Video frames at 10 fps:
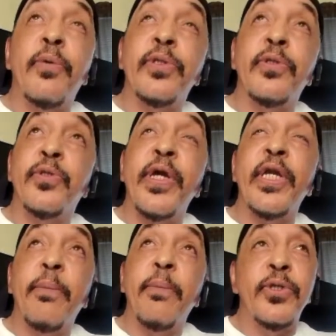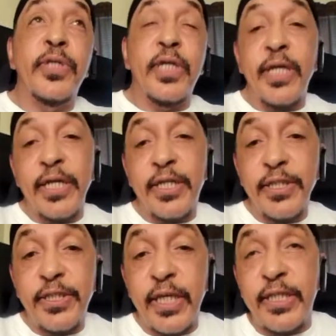We was training to music in
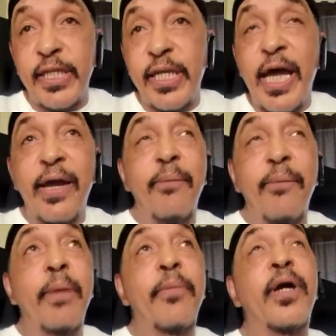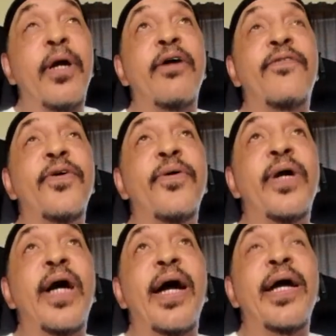1969. I remember a Kung Fu
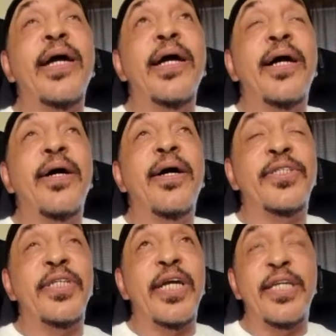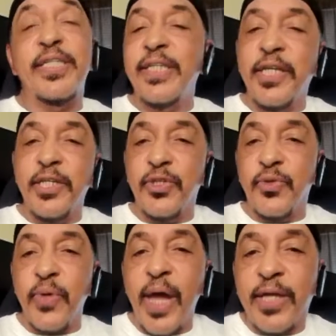guy saying, doesn't that
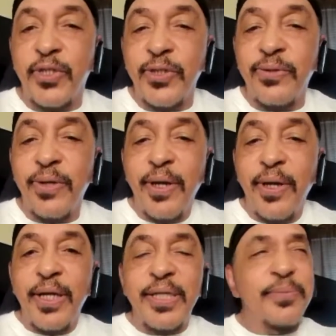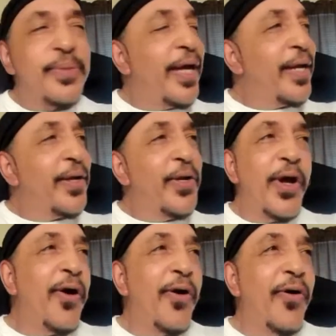distract you? And I'm like,
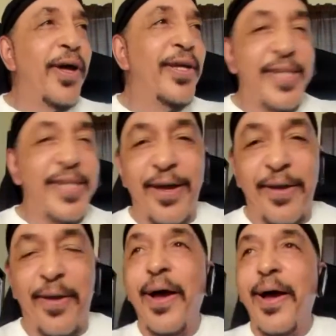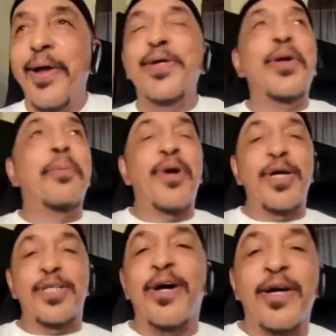no. You know,
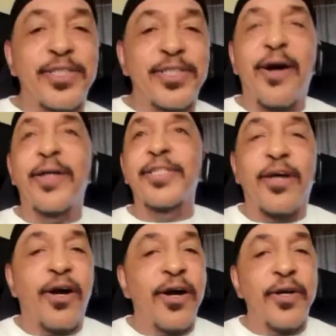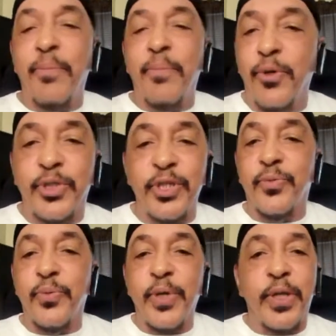martial art is art in motion,
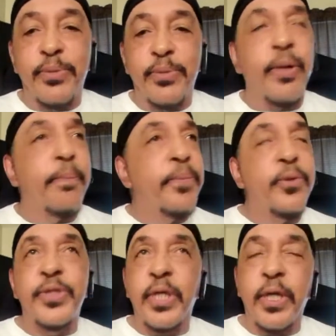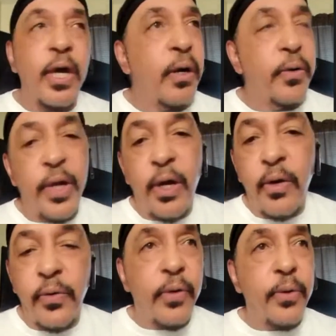is rhythm. So the music, no.
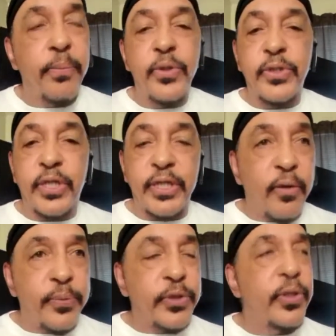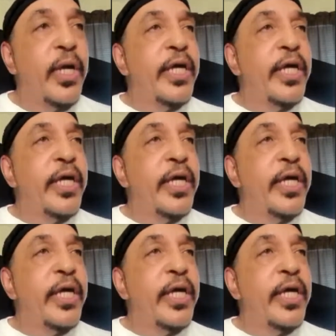The music, it helps you.